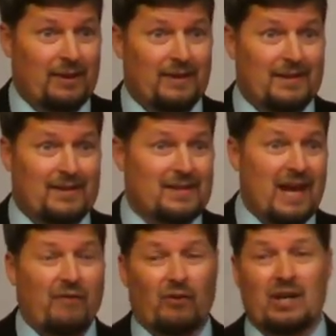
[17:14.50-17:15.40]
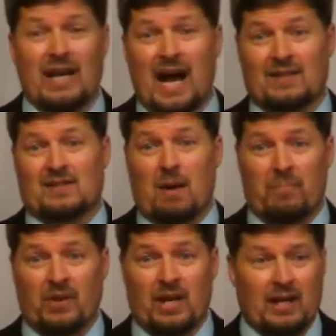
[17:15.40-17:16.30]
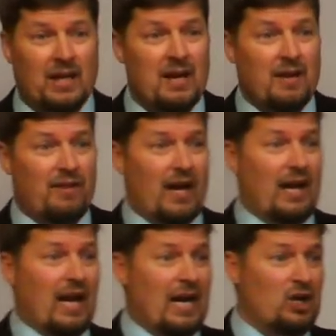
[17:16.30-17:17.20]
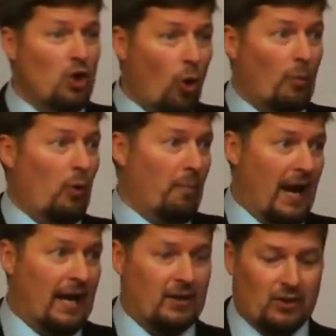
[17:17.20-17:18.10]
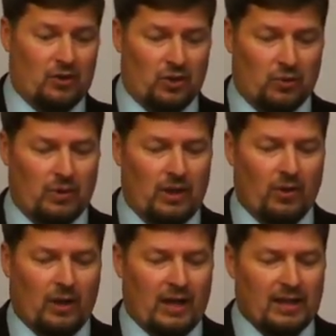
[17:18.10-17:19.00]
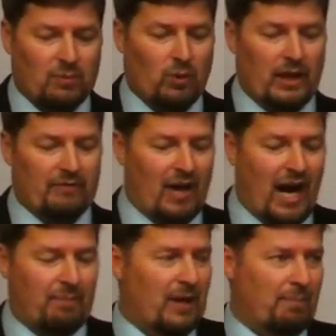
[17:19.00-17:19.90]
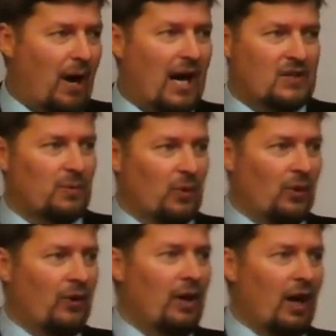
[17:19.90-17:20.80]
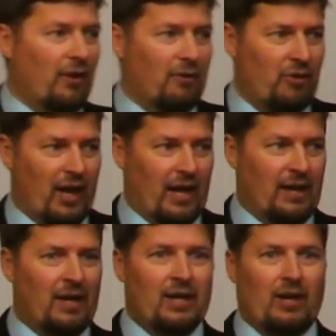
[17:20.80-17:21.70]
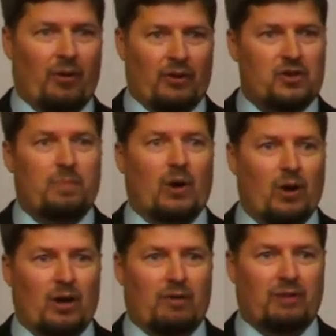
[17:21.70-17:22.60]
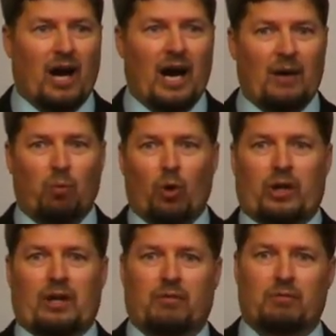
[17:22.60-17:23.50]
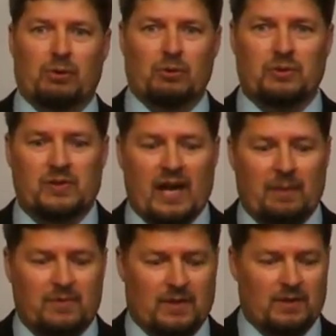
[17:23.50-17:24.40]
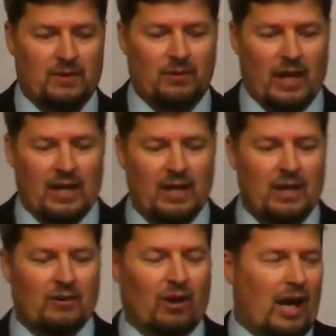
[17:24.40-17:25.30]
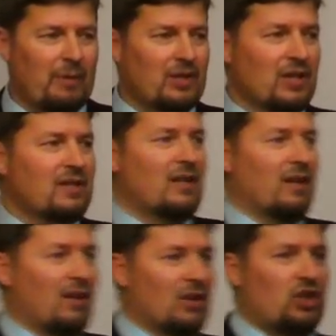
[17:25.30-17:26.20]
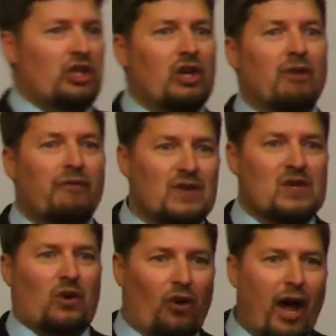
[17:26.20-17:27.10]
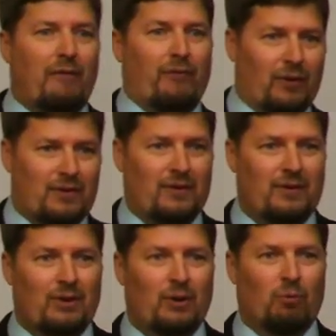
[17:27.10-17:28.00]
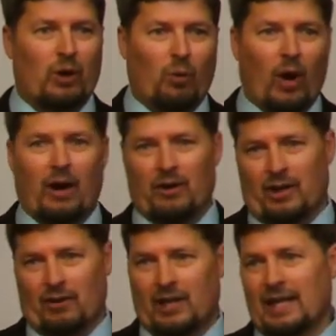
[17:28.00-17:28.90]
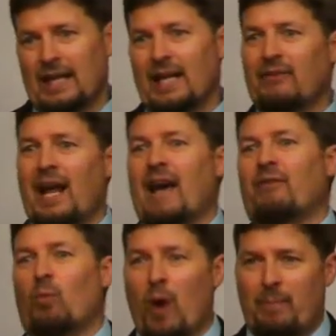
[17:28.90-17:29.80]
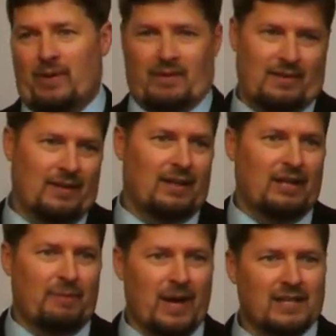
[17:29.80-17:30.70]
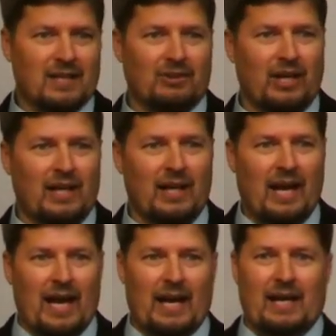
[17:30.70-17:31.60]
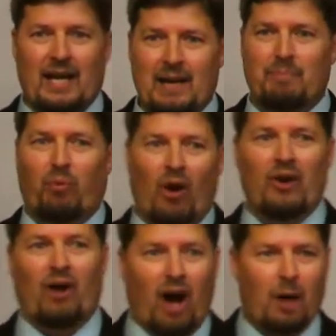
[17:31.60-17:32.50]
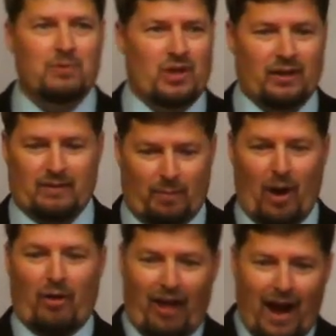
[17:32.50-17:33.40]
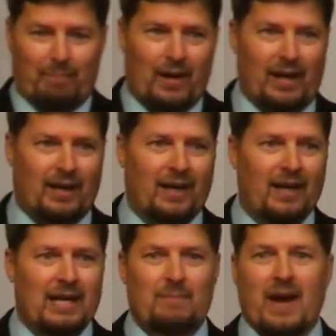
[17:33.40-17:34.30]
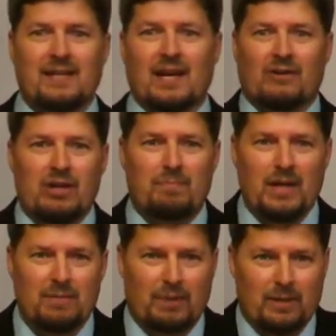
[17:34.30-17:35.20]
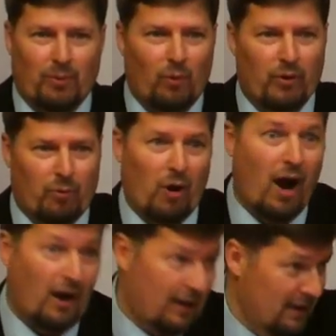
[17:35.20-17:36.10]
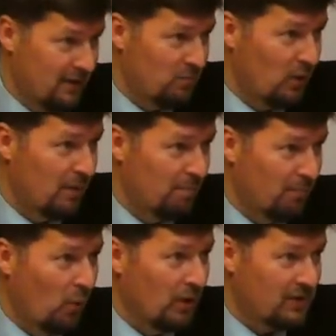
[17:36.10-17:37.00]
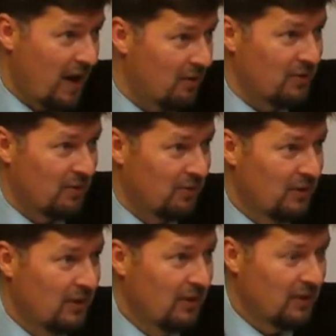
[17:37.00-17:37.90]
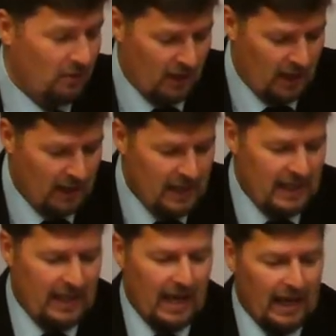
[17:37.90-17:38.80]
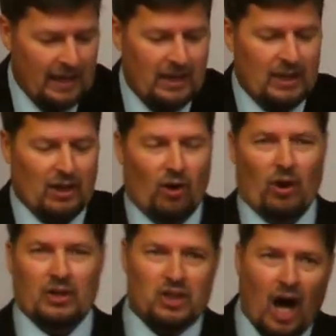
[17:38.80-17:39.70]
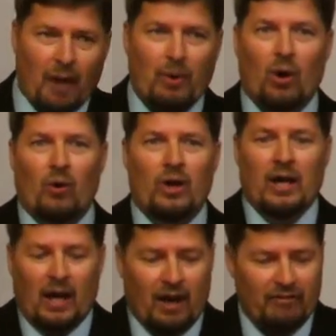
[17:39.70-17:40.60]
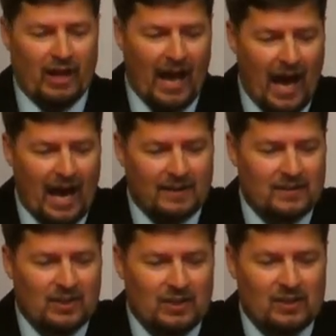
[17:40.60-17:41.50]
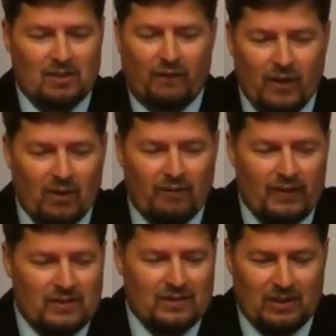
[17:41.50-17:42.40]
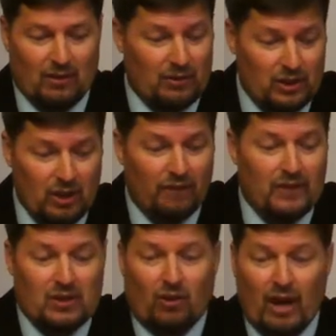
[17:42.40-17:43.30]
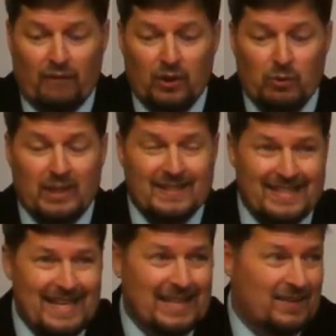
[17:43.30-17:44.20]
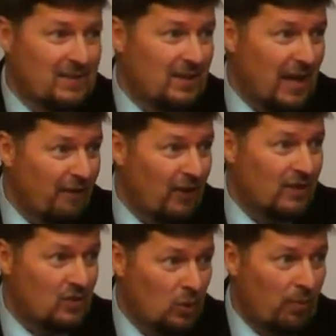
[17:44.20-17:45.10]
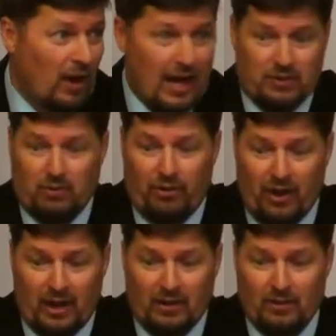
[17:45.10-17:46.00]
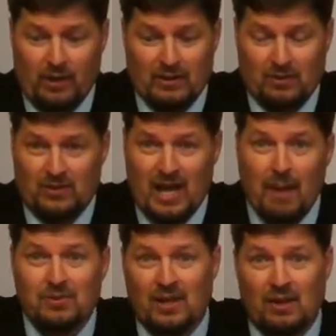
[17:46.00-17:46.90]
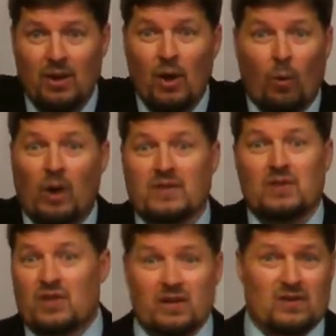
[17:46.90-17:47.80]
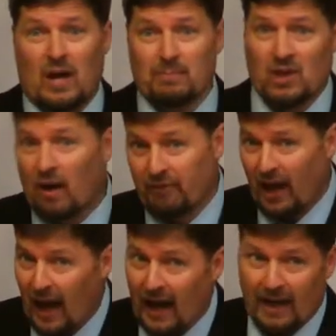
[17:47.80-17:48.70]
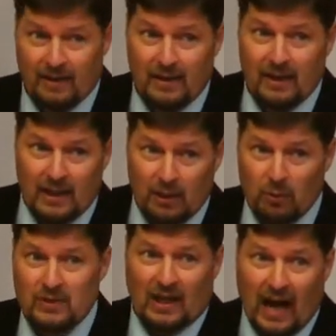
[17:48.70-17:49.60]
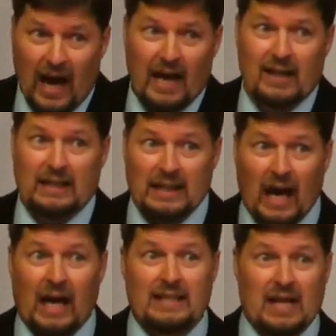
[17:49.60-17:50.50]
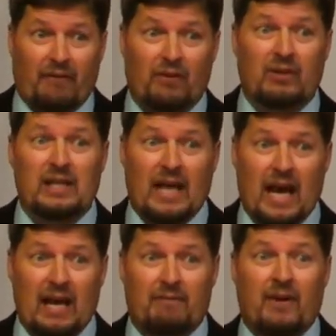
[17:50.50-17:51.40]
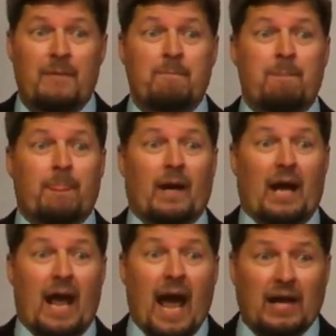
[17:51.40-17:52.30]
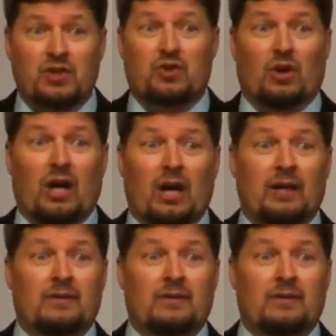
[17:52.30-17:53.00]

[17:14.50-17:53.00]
This is definitely not something that a normal man could do. Okay, this would have not been possible other than, you know, the Spirit of God working through Samson. Okay, look, I mean, just the, the sheer physical effort required here. He didn't even have a weapon. He basically had a blunt object about that big. He basically beat people with a rock, is what it boils down to okay he had you know a jawbone of an ass just the fear, you know the sheer physical effort you can see this is a definite supernatural thing okay so samson wasn't just some tough guy he was a guy that god definitely gave extra